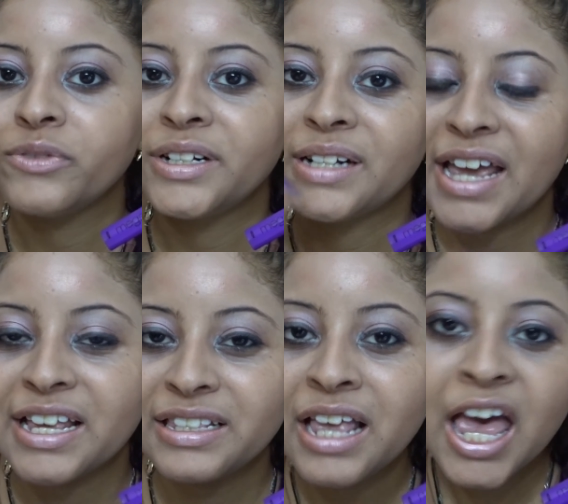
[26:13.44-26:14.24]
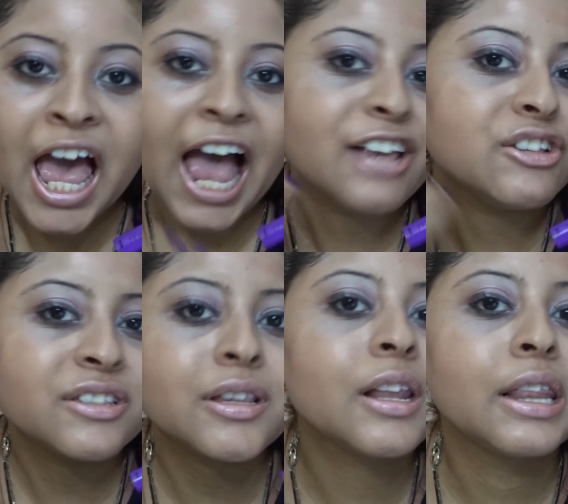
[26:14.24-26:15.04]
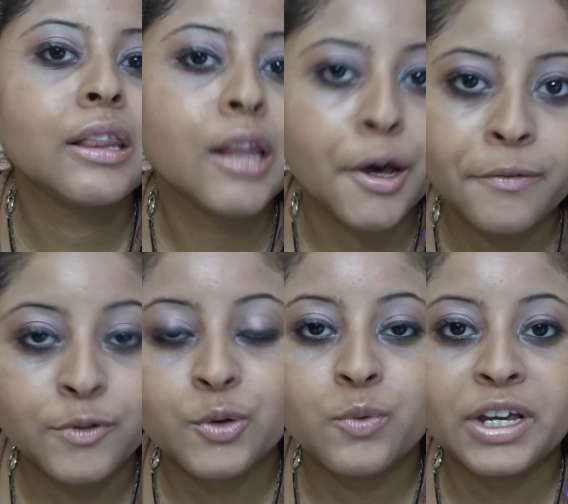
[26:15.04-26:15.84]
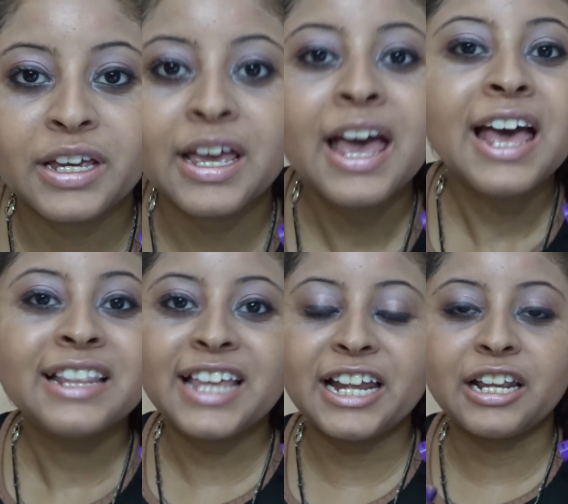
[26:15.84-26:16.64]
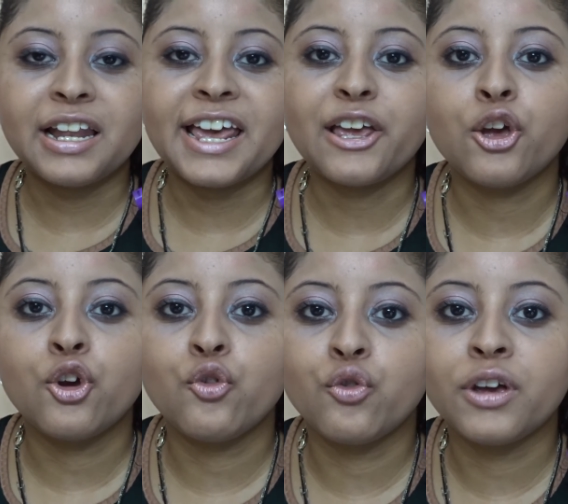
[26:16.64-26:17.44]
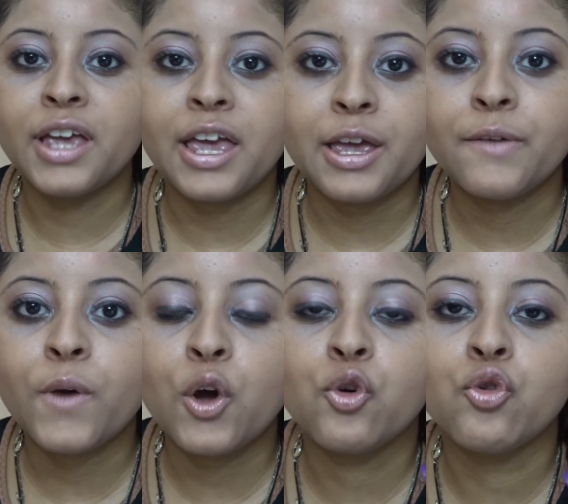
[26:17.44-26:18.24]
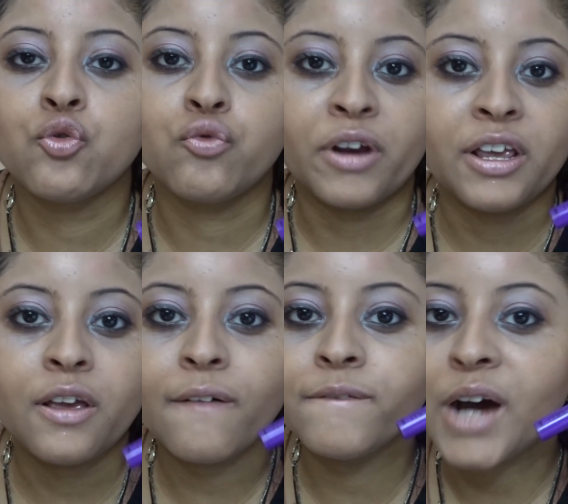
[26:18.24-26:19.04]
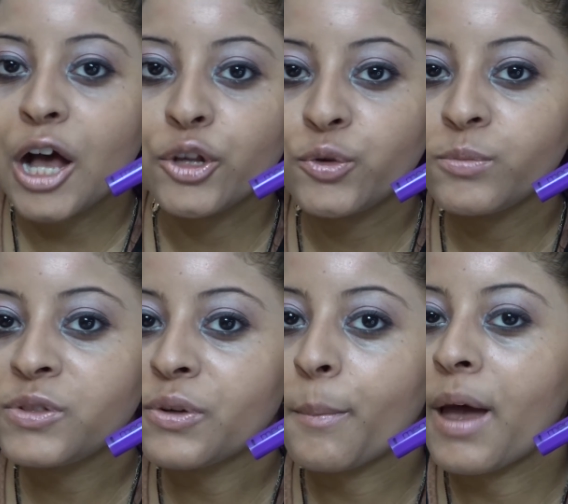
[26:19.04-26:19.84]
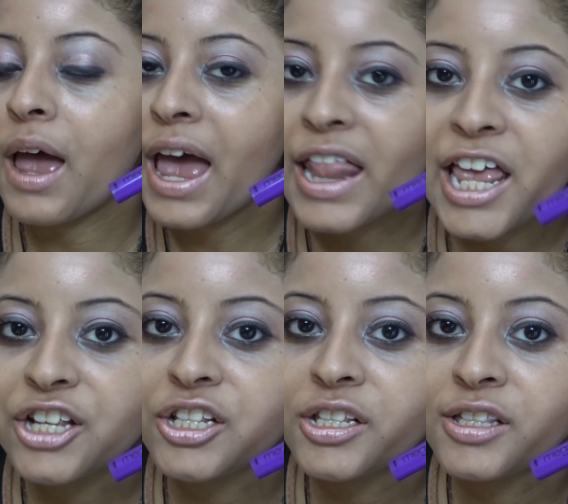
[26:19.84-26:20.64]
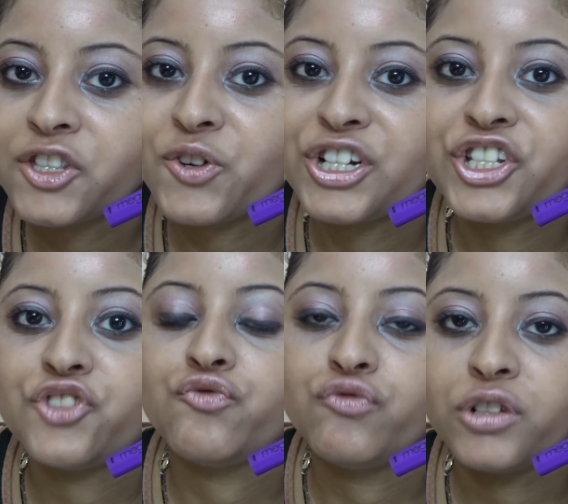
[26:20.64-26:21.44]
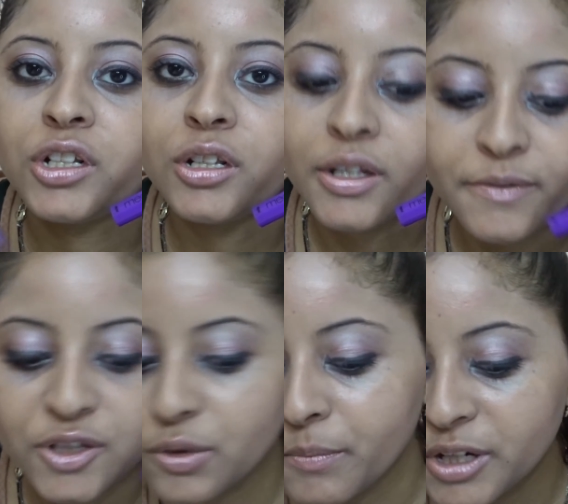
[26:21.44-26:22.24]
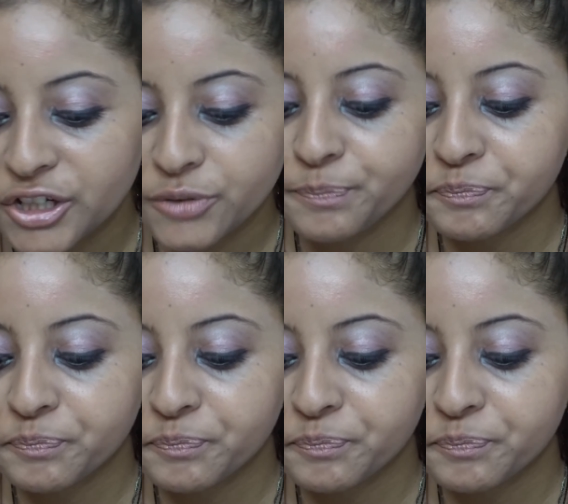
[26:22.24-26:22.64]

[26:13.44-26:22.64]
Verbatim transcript: nice. I just love the way that it like gave a great volume to my eyelashes, so I just really love it so much.